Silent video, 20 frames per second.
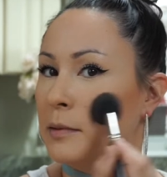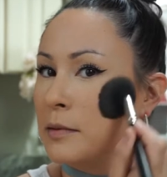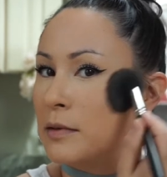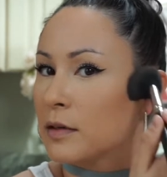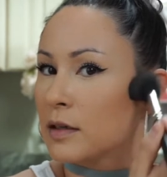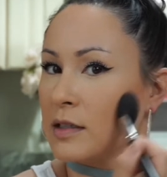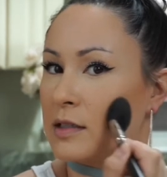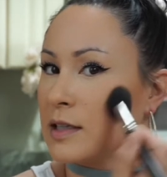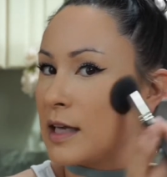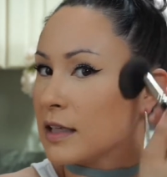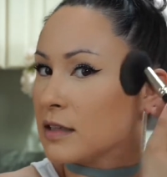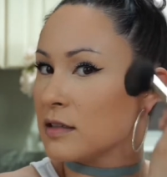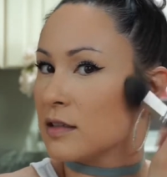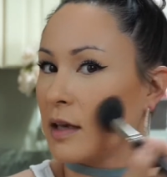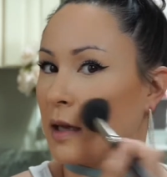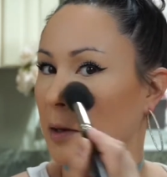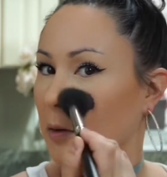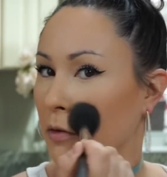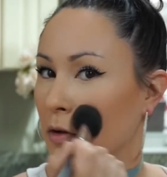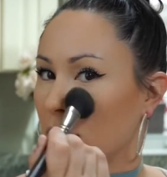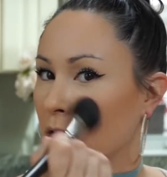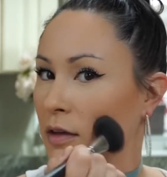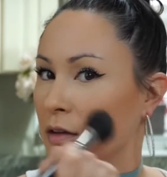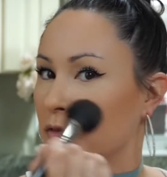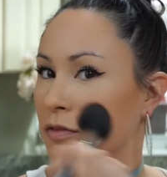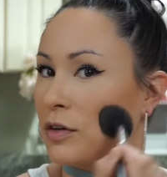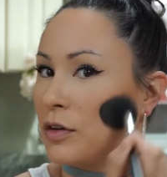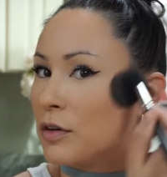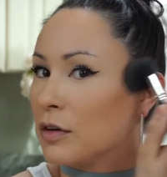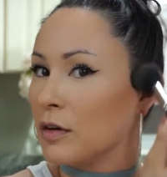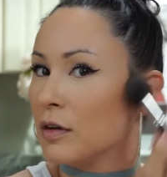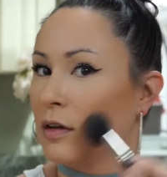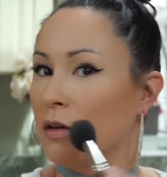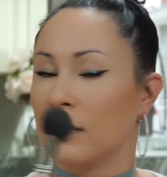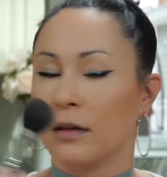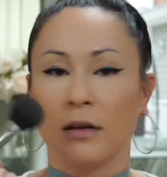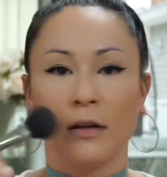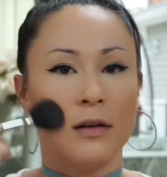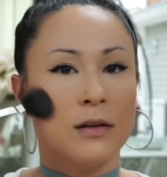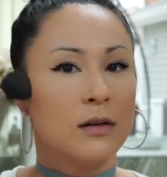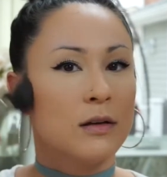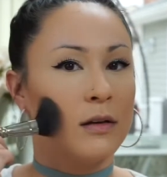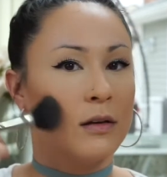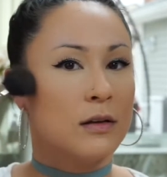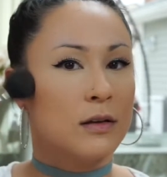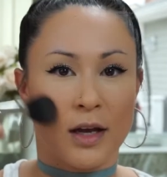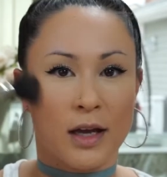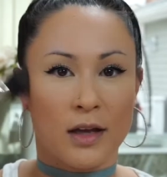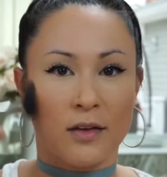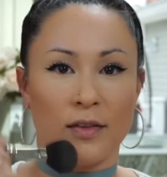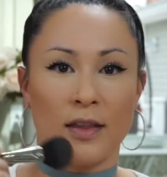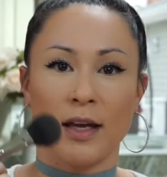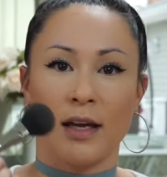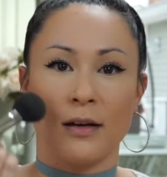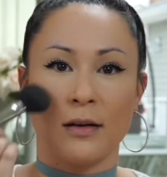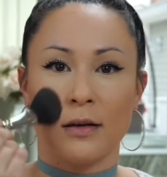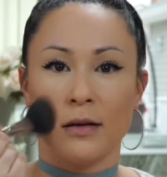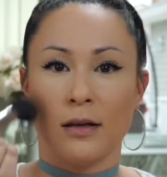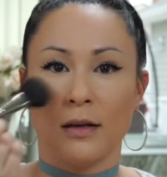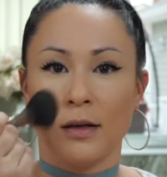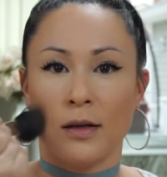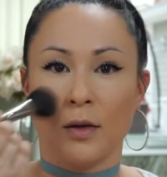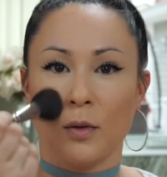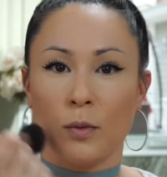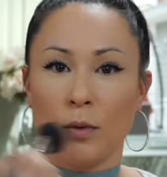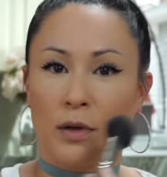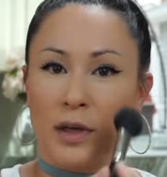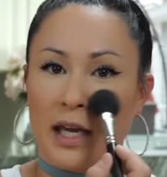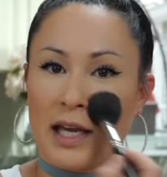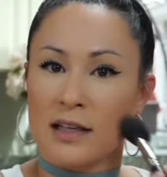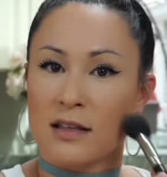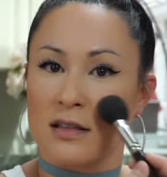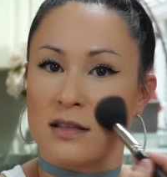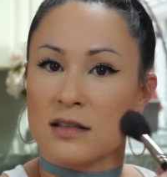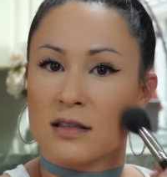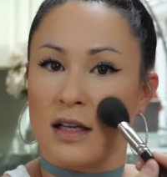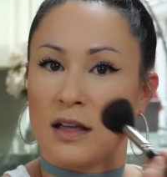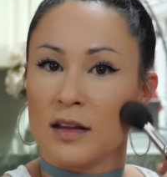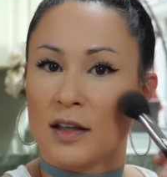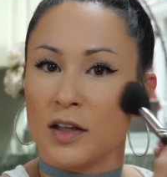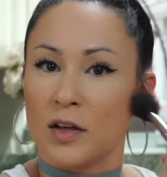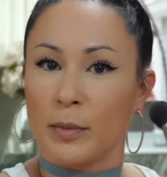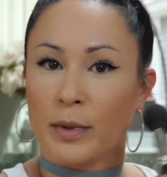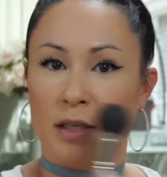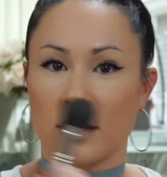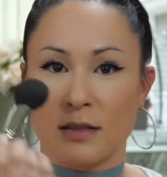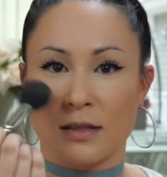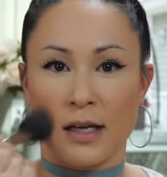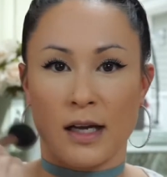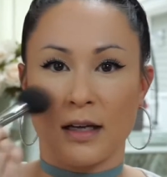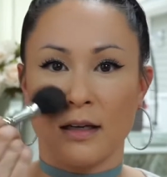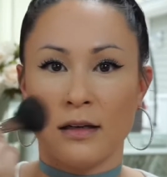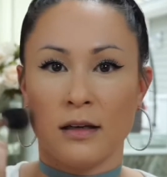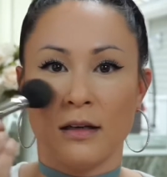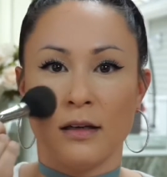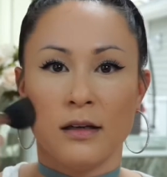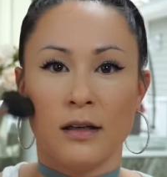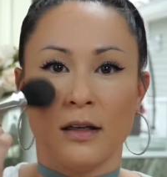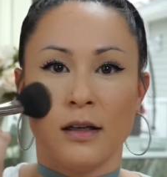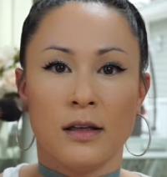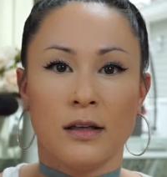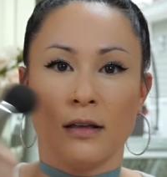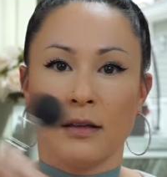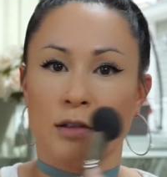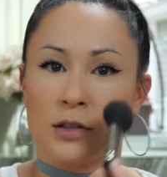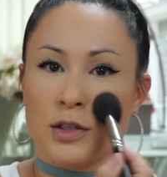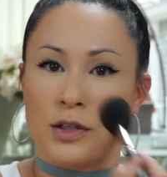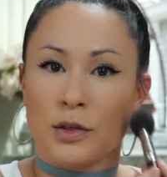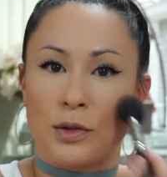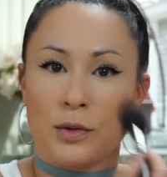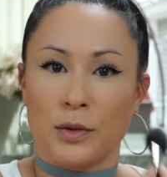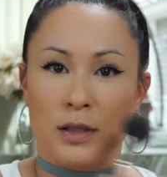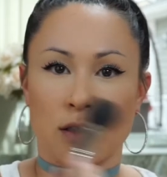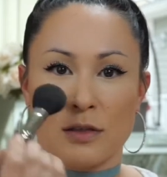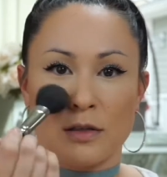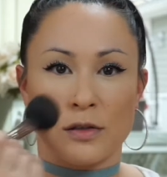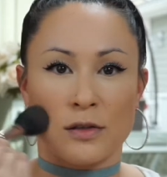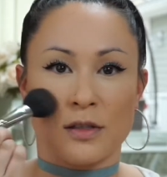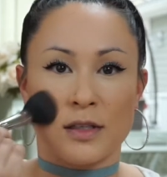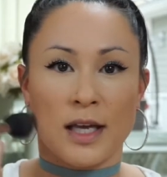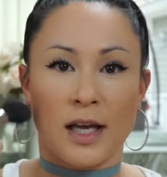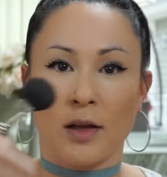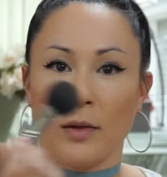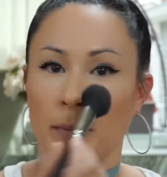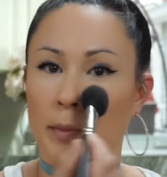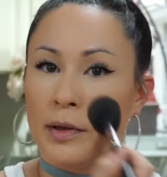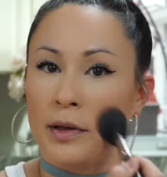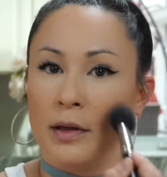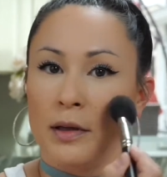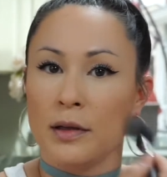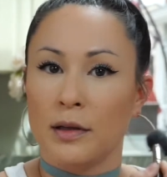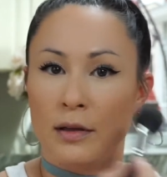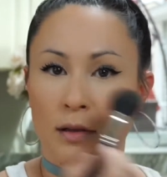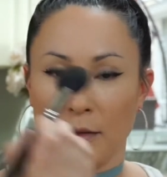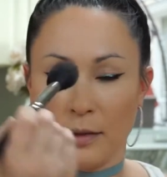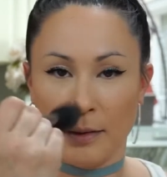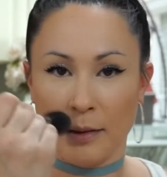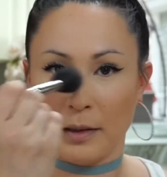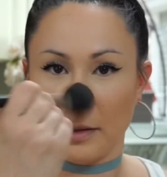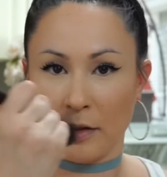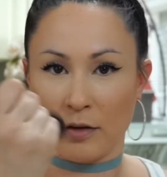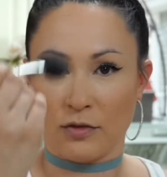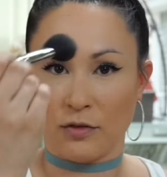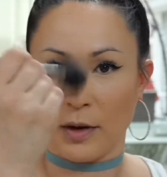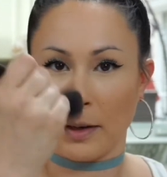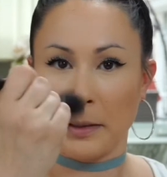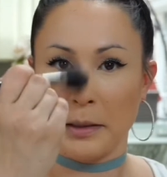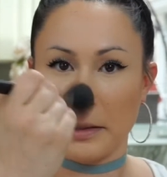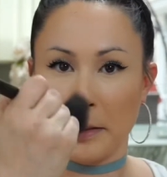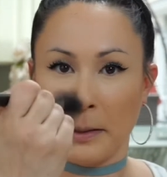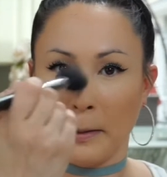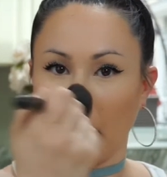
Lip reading: because that's the area of your head that will get a little bit of sun. Too is your scalp in the front.